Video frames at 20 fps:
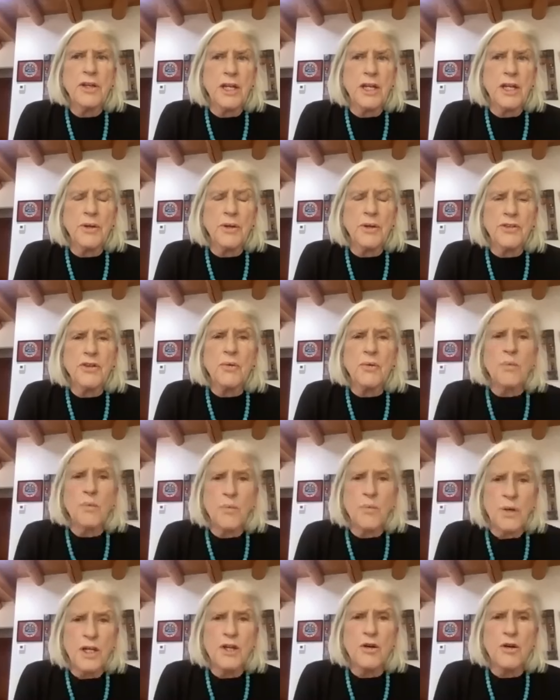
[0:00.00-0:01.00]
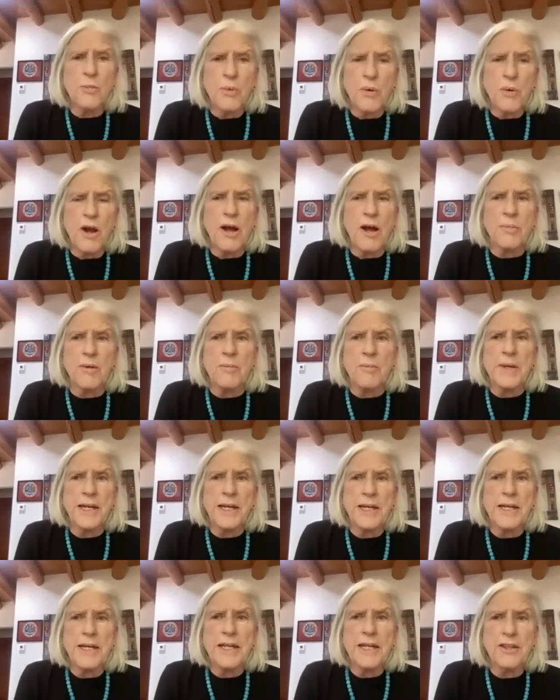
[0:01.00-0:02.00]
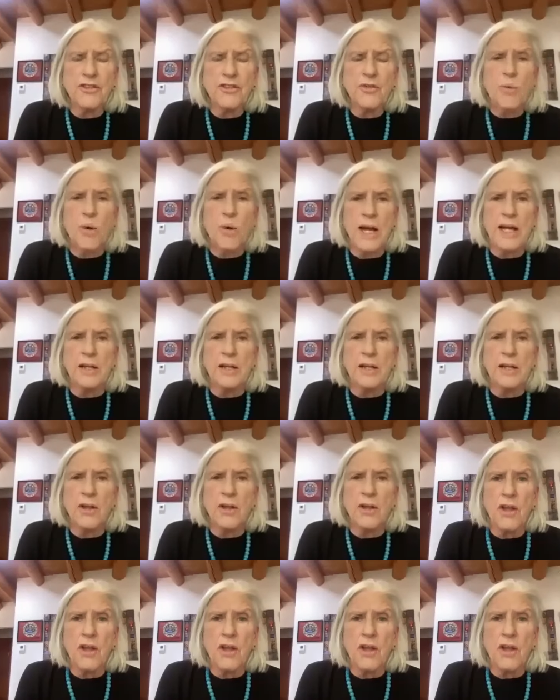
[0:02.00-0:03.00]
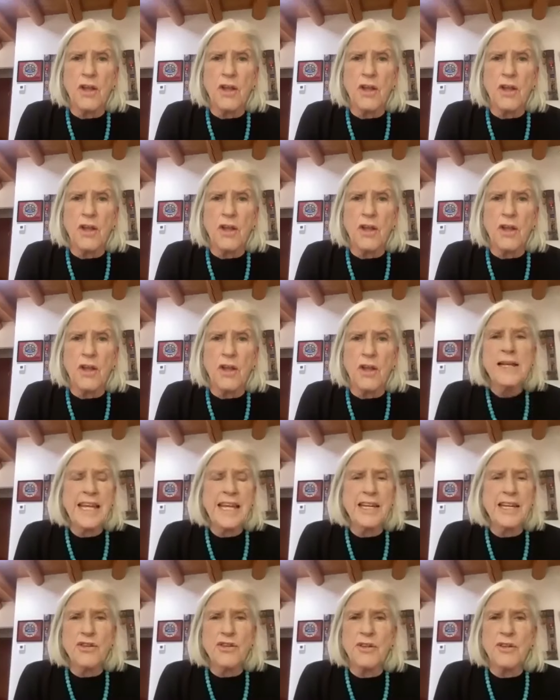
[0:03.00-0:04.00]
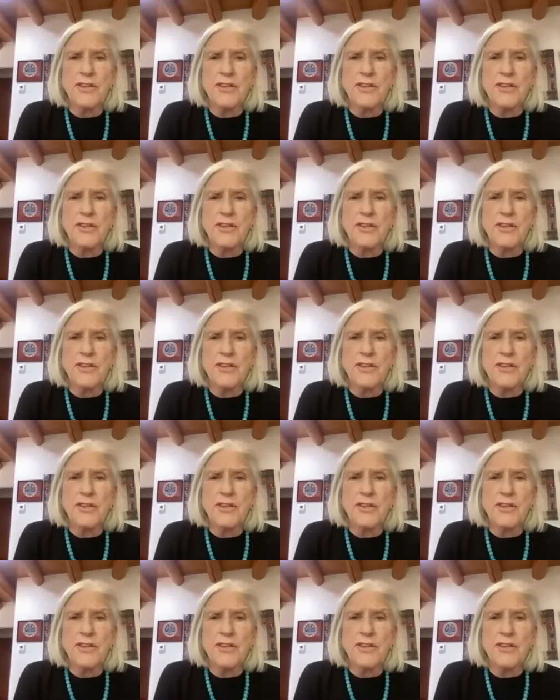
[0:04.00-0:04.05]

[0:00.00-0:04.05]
So it was a real problem. And it is why a lot of them, like